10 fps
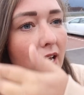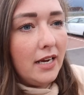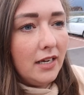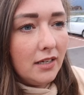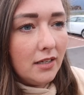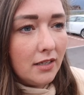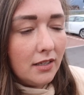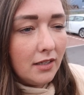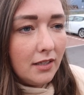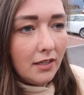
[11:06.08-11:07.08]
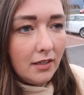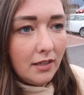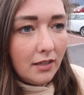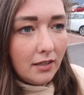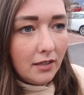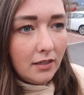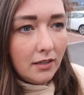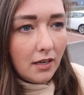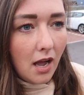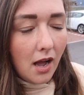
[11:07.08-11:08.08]
Anyway, yeah.
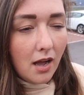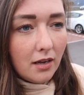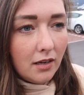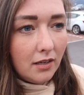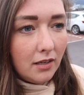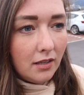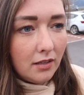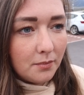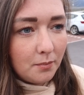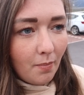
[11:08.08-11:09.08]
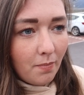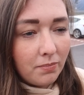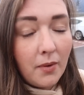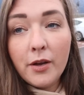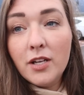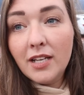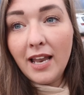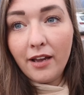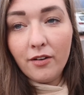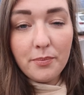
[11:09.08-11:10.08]
We're going to
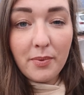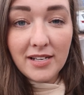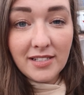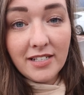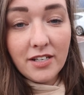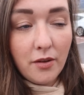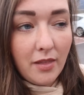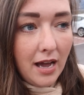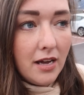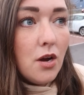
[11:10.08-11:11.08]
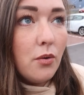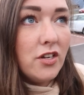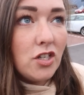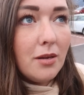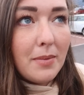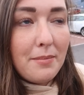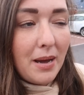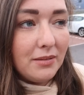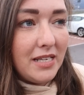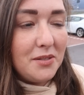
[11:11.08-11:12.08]
Lago di Braes. I did know that. We're in the Dolomite
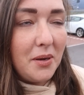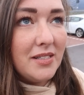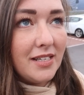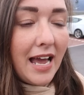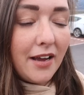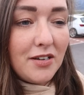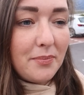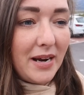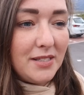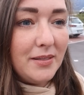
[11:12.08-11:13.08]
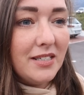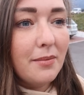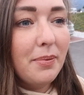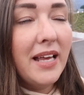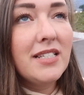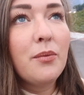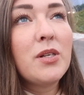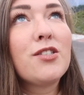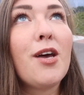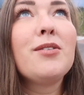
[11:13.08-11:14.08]
Mountains. We're going to Lago di Braes, which is a place that
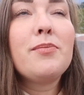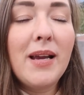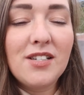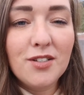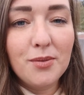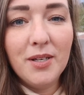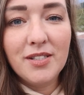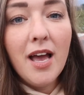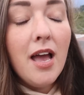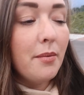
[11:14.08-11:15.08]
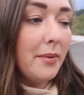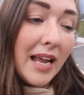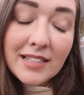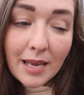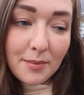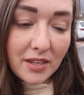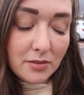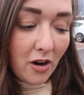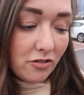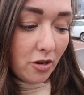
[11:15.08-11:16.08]
was so special to us when we last came on
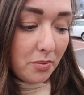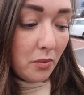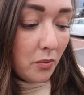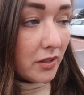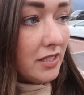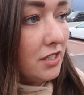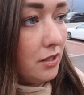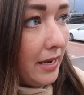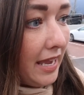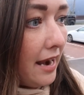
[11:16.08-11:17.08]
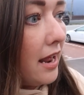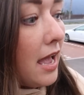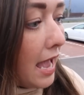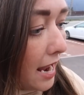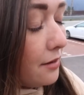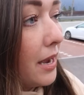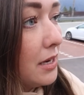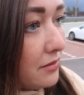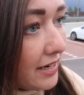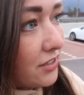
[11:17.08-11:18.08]
this road trip that we wanted to do it again. Anyway,
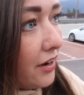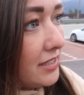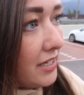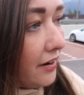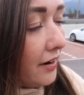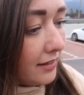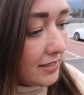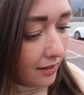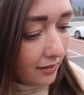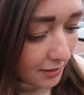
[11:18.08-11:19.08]
we're ready to go into Lidl.